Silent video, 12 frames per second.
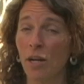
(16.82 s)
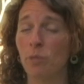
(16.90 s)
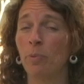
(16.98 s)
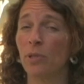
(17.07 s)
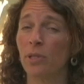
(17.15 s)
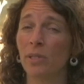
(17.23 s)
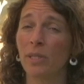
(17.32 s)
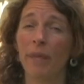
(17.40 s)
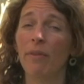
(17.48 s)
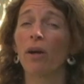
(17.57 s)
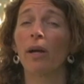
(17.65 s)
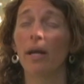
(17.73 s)
octopuses
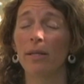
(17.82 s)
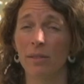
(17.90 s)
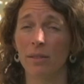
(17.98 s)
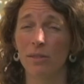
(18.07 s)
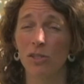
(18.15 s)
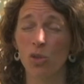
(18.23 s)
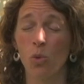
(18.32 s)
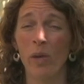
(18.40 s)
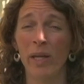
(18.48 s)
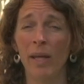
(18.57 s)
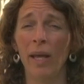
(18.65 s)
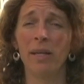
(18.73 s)
and their cousins,
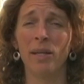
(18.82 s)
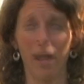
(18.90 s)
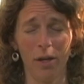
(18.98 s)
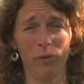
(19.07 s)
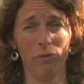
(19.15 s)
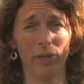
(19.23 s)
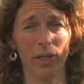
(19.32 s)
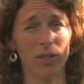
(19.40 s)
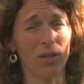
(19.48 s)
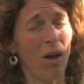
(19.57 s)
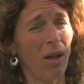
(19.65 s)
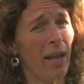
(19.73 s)
squid and
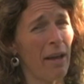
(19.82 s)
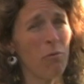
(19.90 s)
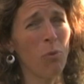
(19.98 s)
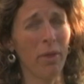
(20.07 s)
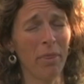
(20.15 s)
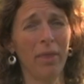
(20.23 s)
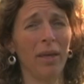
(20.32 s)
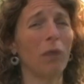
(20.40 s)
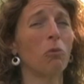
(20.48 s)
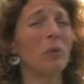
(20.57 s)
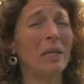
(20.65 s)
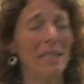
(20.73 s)
cuttlefish, all have one
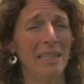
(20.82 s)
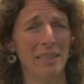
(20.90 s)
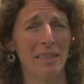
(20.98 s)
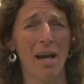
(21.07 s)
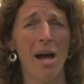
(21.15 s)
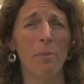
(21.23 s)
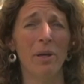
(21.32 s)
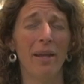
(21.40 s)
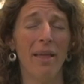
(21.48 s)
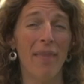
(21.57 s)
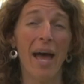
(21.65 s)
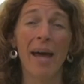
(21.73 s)
thing really in common,
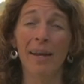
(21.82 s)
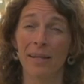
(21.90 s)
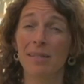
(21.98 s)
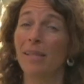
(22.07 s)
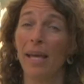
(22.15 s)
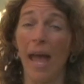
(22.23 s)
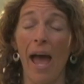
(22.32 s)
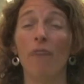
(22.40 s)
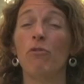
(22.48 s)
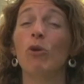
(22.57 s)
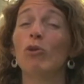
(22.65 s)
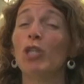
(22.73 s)
and that is they
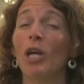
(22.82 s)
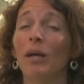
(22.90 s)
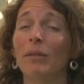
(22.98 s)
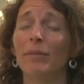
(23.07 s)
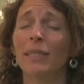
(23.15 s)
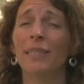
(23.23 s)
have no shell.